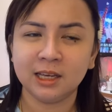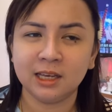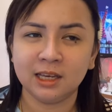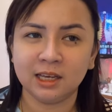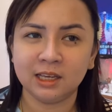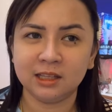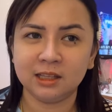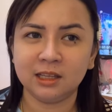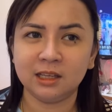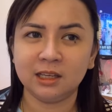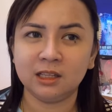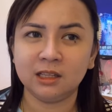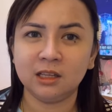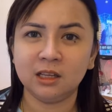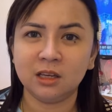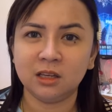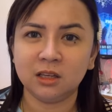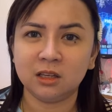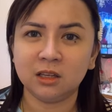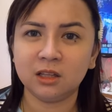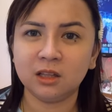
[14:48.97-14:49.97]
and then
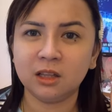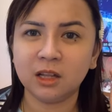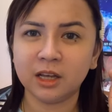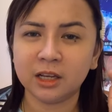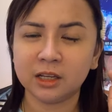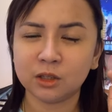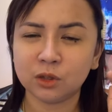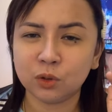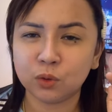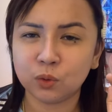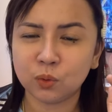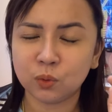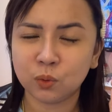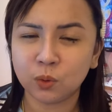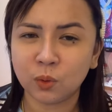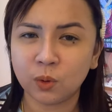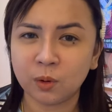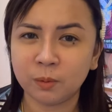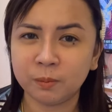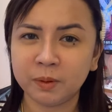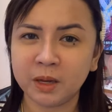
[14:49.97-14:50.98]
you'd like
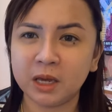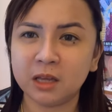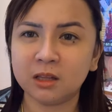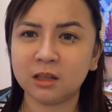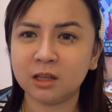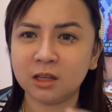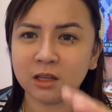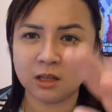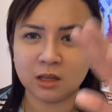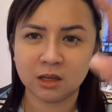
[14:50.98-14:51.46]
to pay it